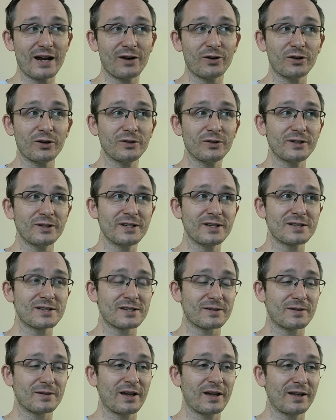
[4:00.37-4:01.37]
early,
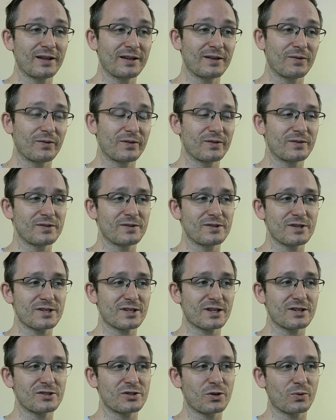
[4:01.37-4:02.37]
and just
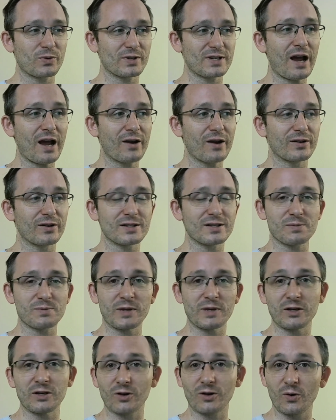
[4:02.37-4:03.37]
because you're retired doesn't
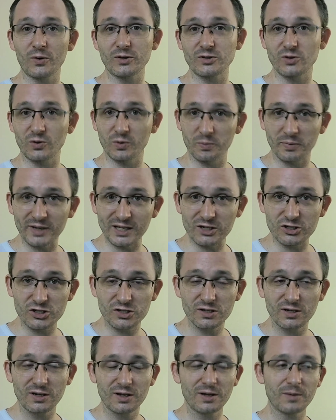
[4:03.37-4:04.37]
mean you're going to a beach,
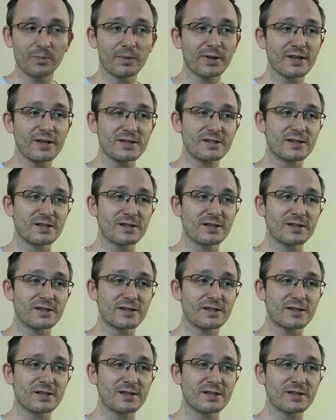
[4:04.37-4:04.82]
but that's the